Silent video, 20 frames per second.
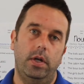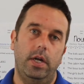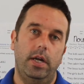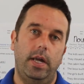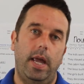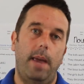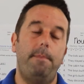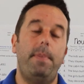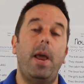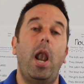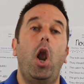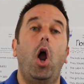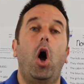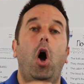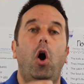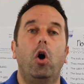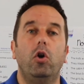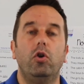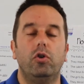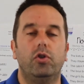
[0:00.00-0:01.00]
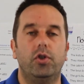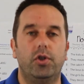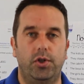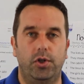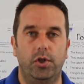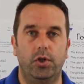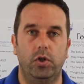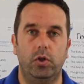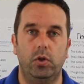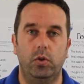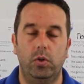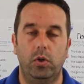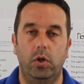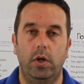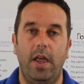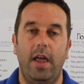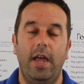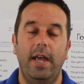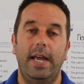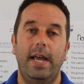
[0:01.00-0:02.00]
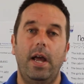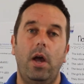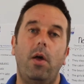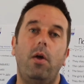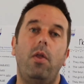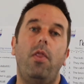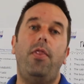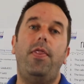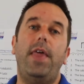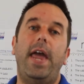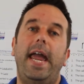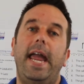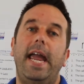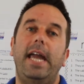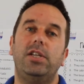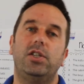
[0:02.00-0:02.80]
It belongs to they.